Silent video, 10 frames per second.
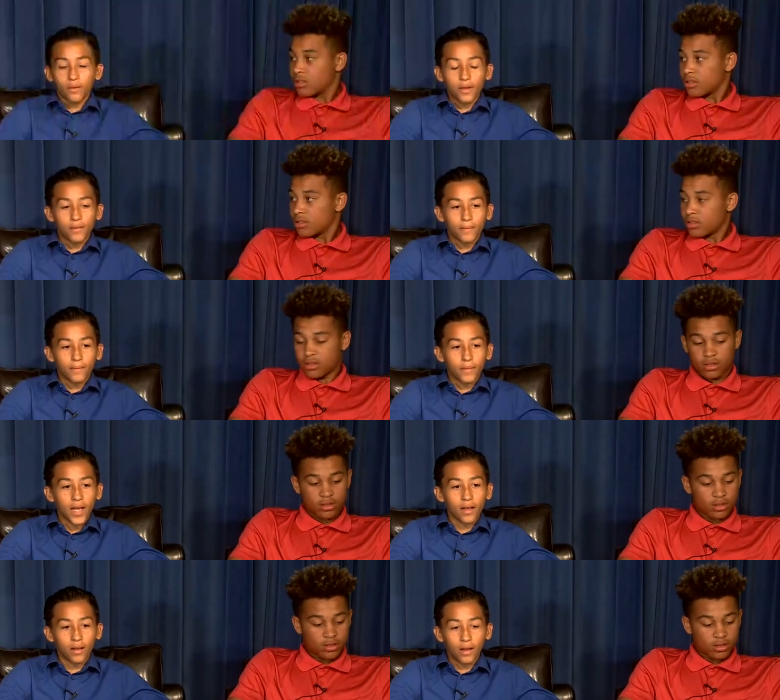Speaker 1: we
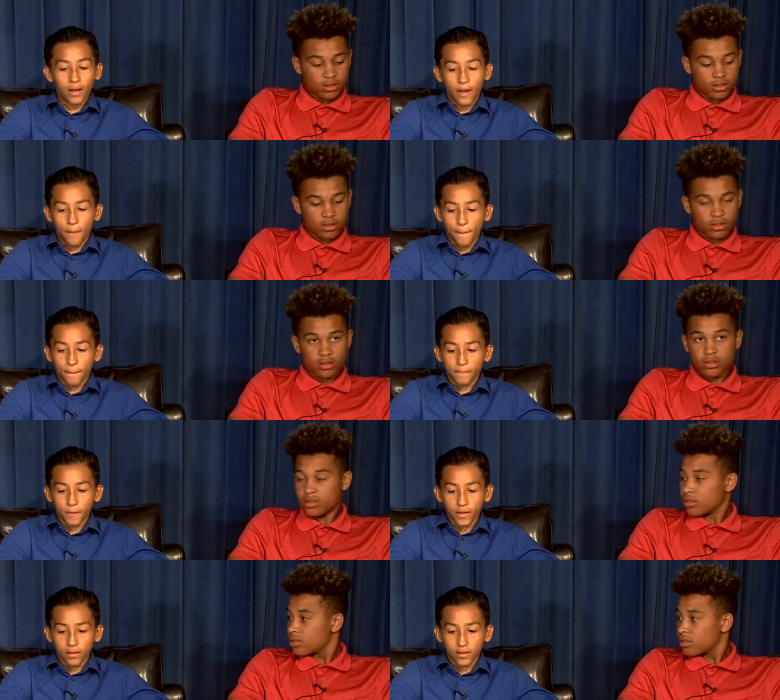met um,
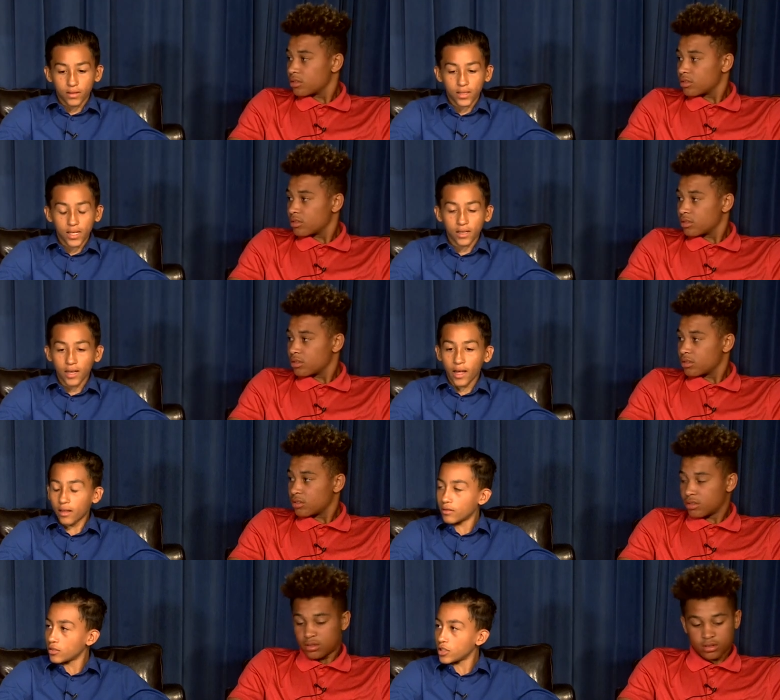
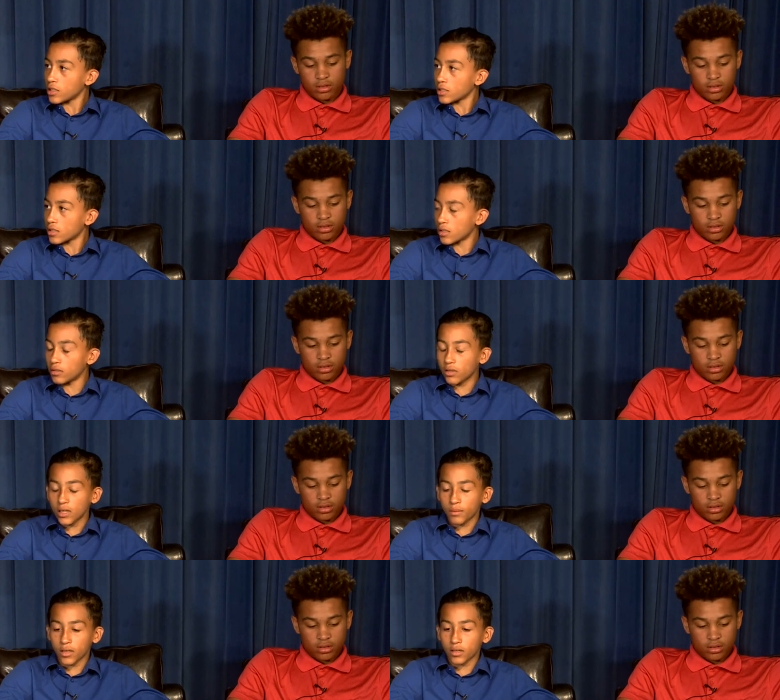Danielle. She's a Saluki
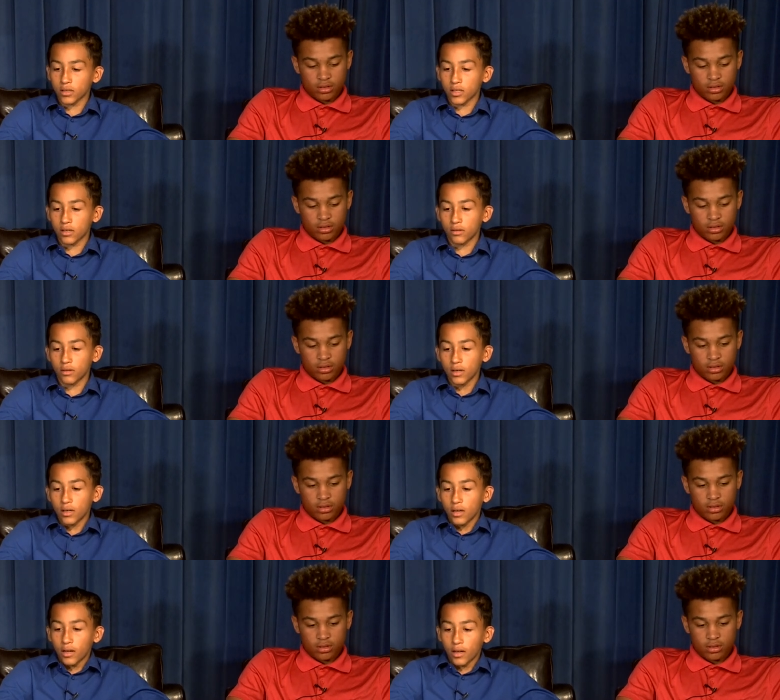breeder too.
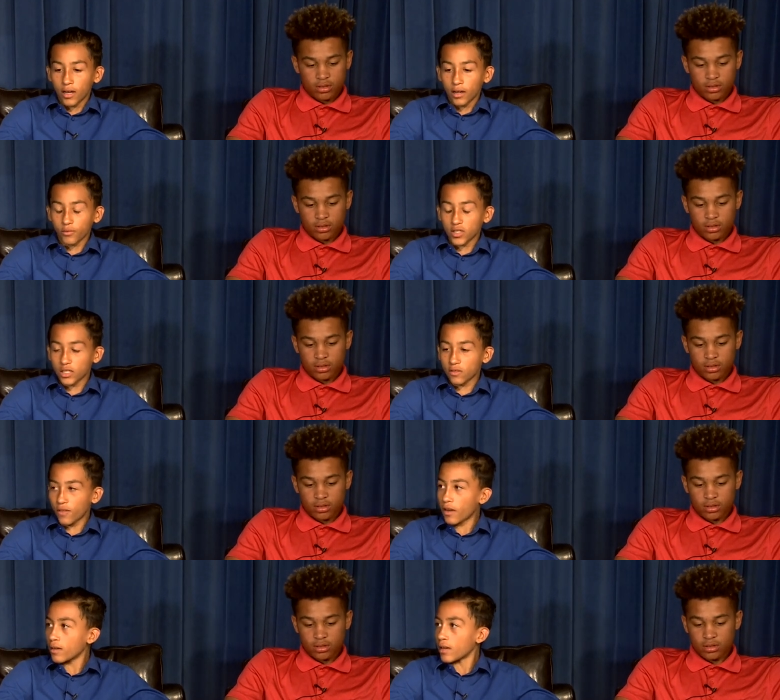Um, she's
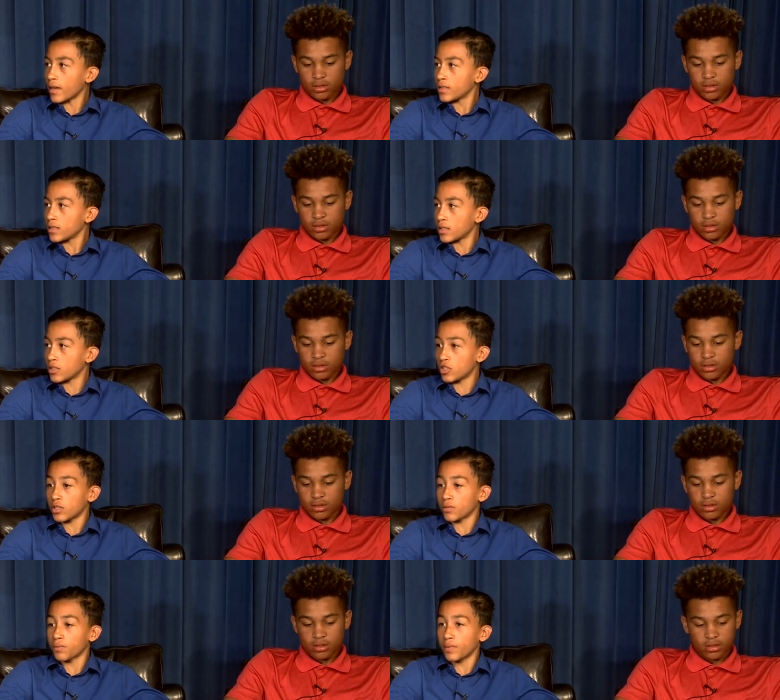very nice and
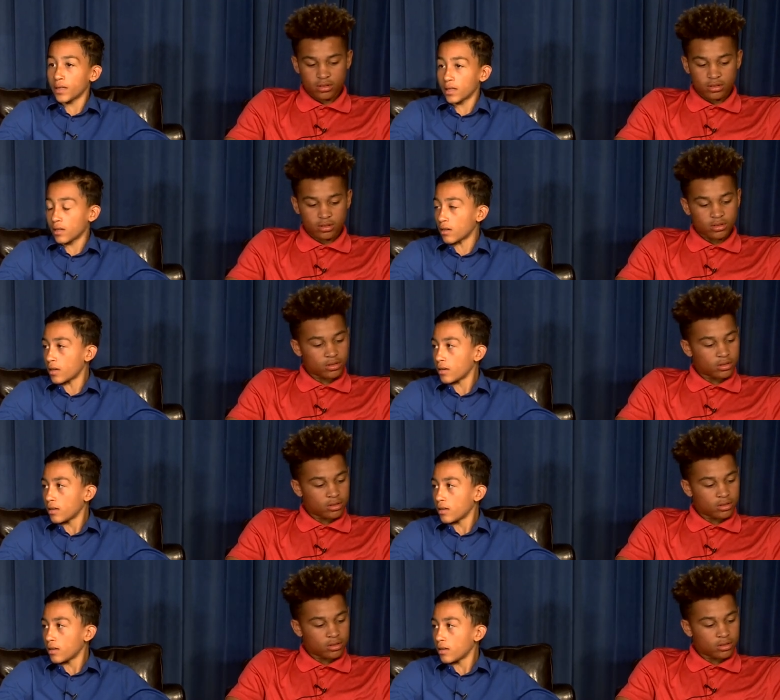she's really good.